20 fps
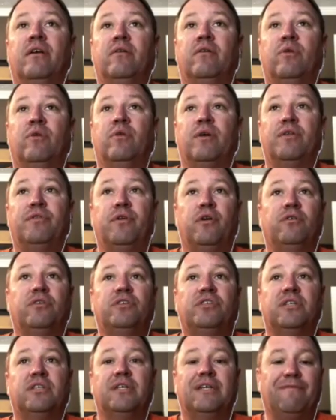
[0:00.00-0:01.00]
with
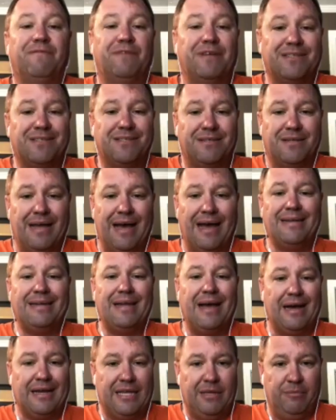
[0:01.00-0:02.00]
OSHA: if it's not
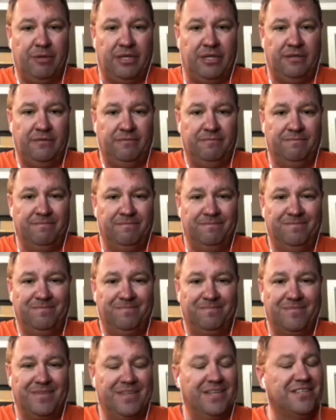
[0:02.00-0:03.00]
documented,
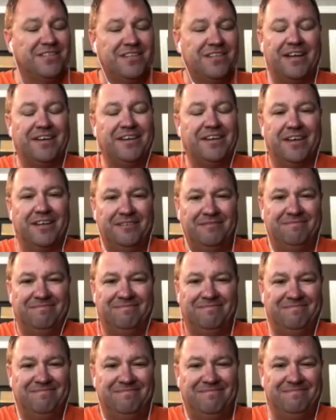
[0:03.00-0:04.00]
it's not done.
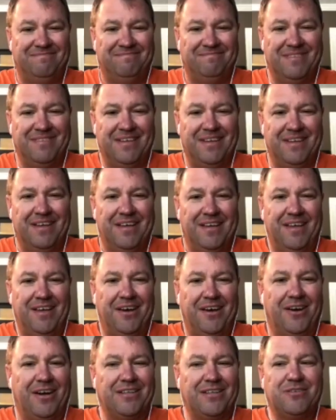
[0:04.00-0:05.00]
Yeah.
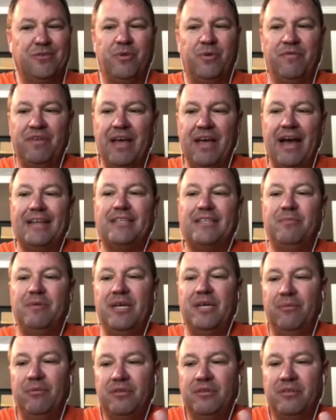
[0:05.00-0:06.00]
All right. So we've got to be
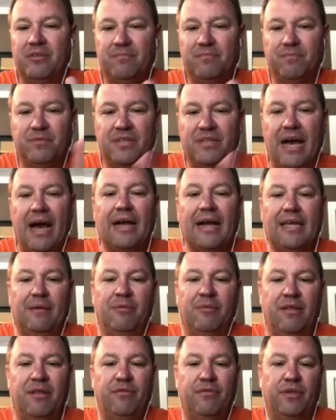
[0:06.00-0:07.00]
able to
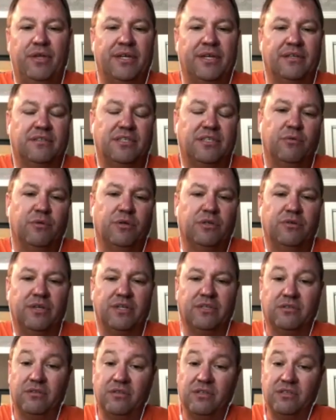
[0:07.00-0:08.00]
document things that we're doing.
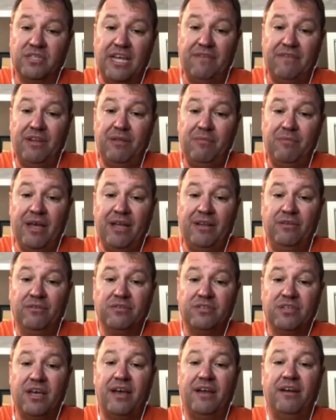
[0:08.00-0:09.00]
So the safety manual
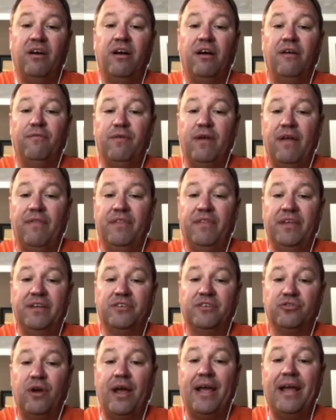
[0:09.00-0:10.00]
sign off, and then
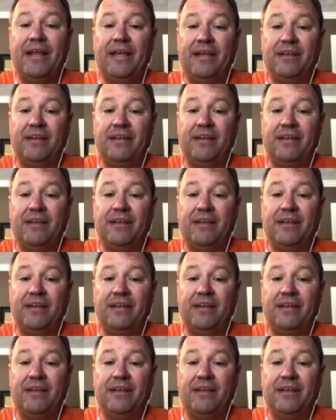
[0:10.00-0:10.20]
training.